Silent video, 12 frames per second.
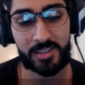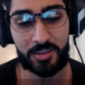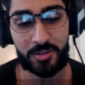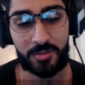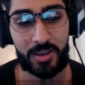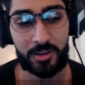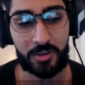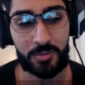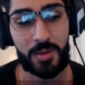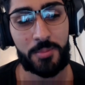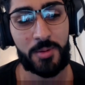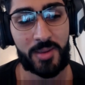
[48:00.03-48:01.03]
could
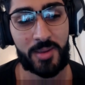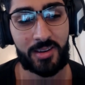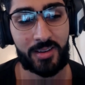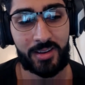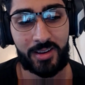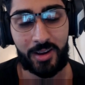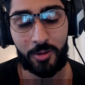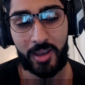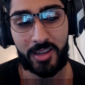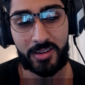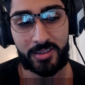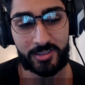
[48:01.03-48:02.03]
maybe be a
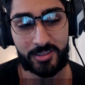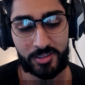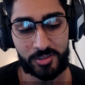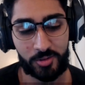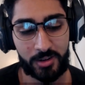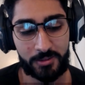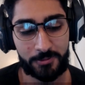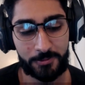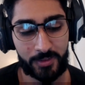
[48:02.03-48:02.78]
way to sort of